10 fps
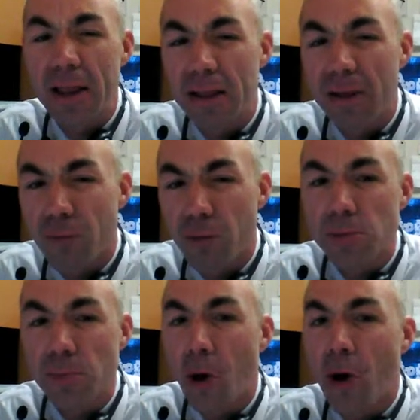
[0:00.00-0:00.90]
the
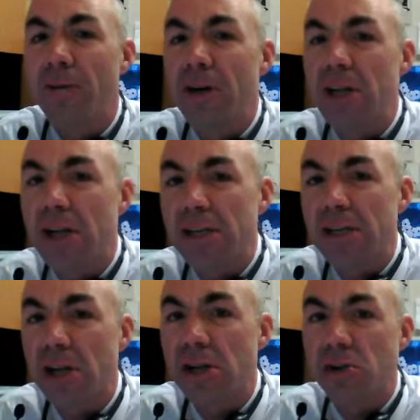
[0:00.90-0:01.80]
first part of it is
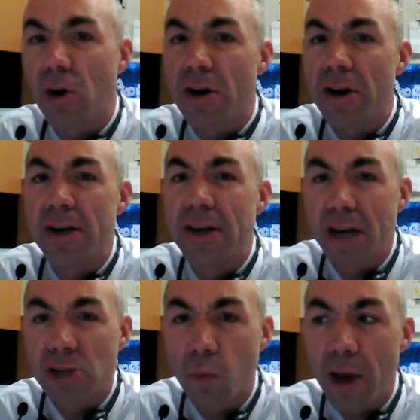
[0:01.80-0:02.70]
going to start
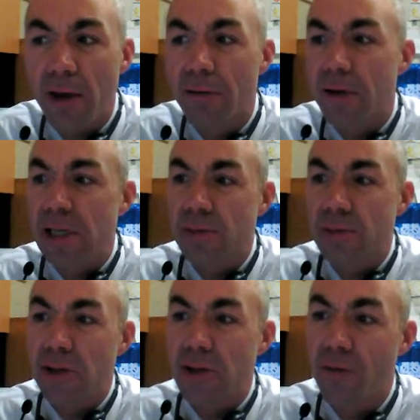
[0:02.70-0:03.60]
next week,
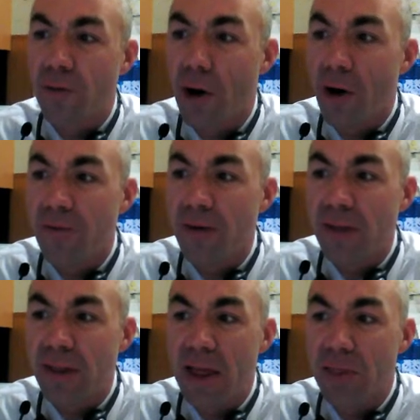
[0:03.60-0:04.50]
especially for our fifth
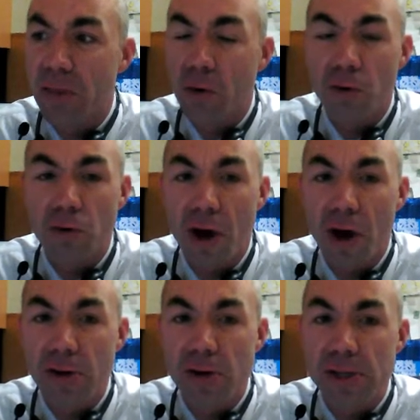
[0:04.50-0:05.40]
and third
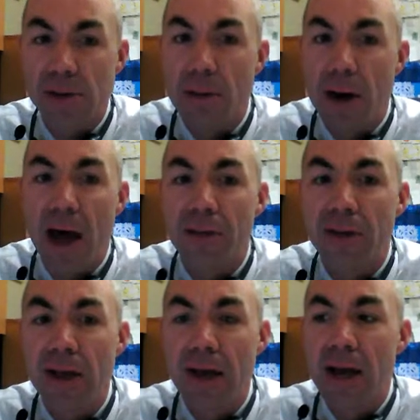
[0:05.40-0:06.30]
graders in math.
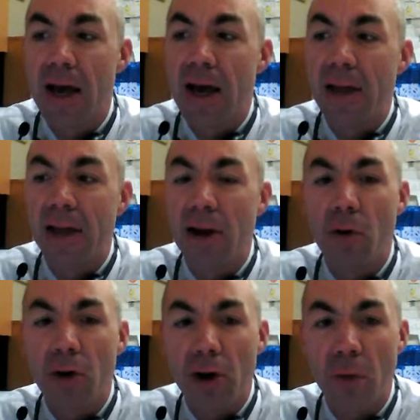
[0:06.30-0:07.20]
And then it
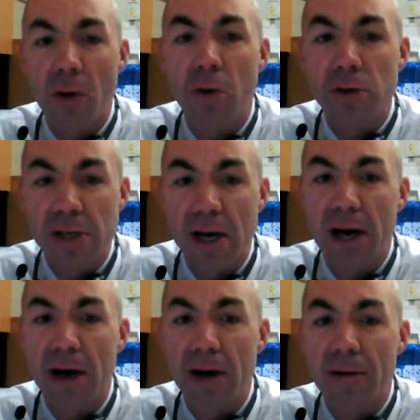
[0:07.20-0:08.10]
will go on
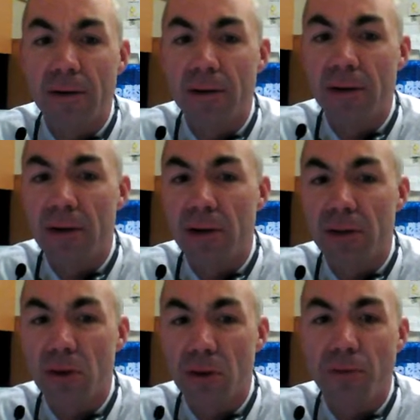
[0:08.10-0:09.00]
to
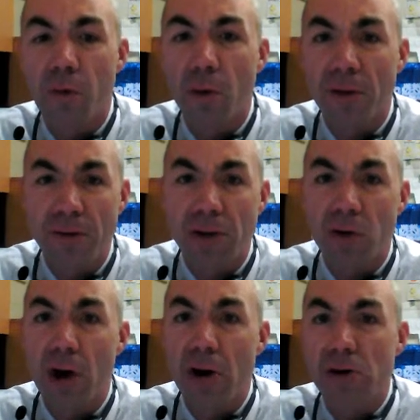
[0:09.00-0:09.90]
third, fourth, and fifth
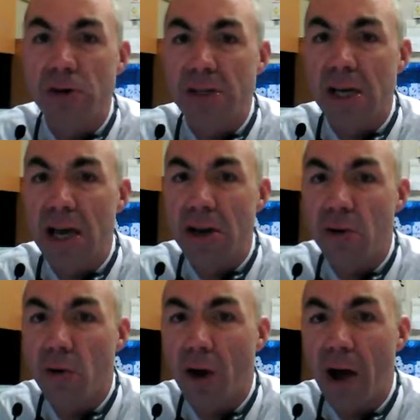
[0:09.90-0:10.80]
graders in
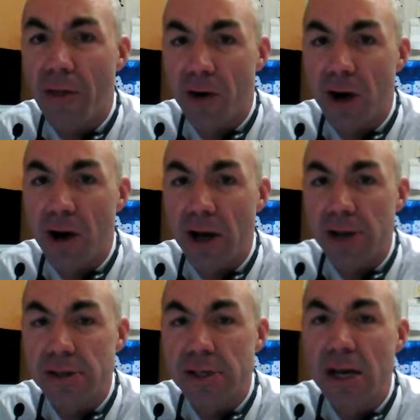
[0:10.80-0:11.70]
your other
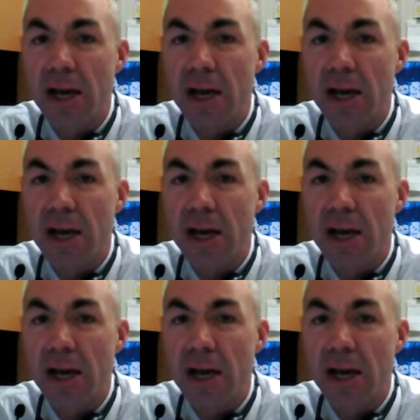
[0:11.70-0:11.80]
areas.